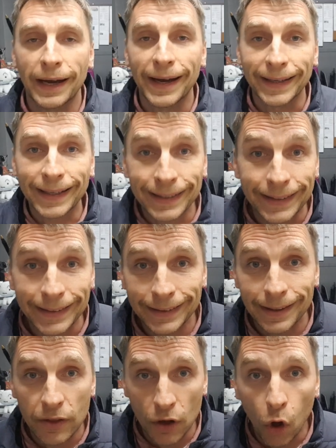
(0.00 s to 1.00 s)
I
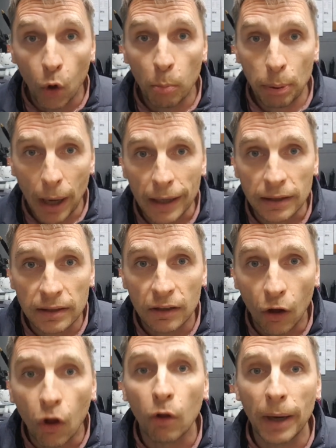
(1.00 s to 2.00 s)
cleaned the whole pot
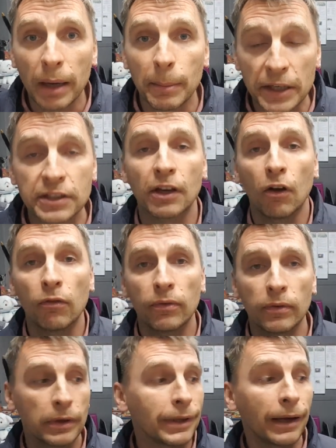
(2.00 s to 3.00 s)
all by myself.
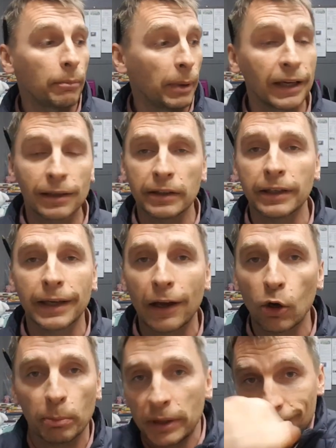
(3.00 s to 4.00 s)
And by cleaning, I
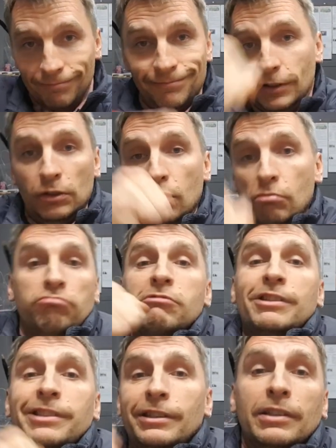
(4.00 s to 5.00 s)
don't mean, you know,
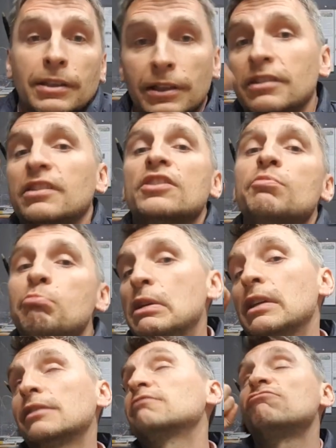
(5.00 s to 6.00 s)
cleaning, I just
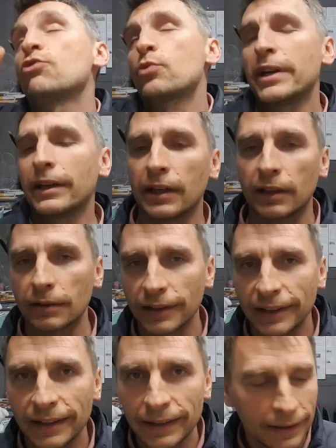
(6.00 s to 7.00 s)
mean drinking.
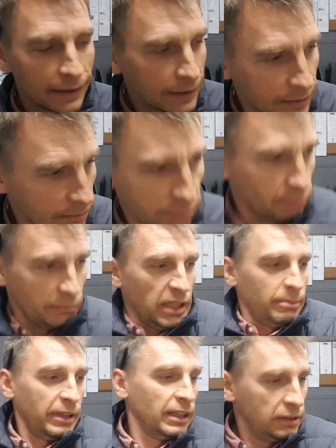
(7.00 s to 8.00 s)

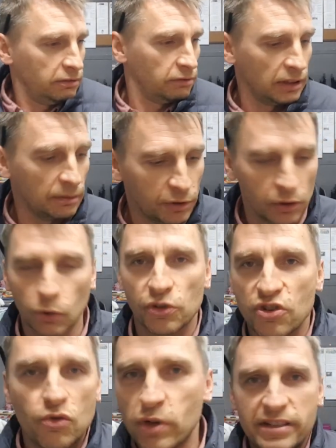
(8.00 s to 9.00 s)
Maybe that's why I'm so
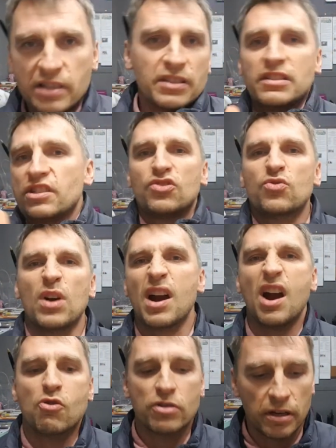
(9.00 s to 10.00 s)
stressed, strung
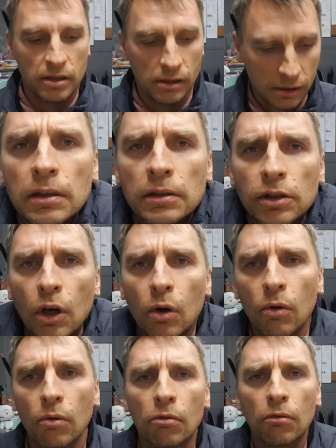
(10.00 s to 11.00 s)
out. So,
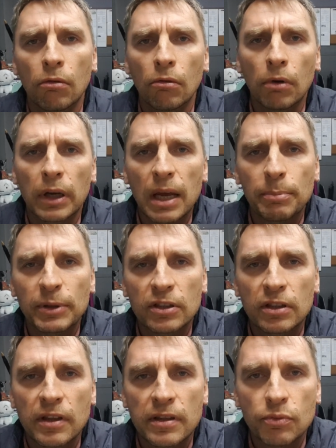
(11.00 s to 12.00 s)
what happened
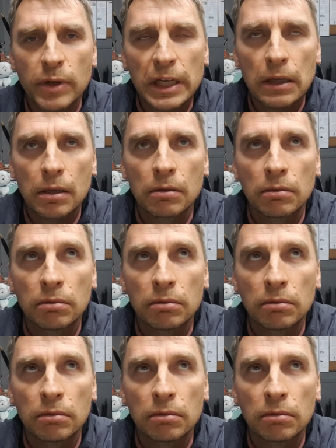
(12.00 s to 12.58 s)
this week?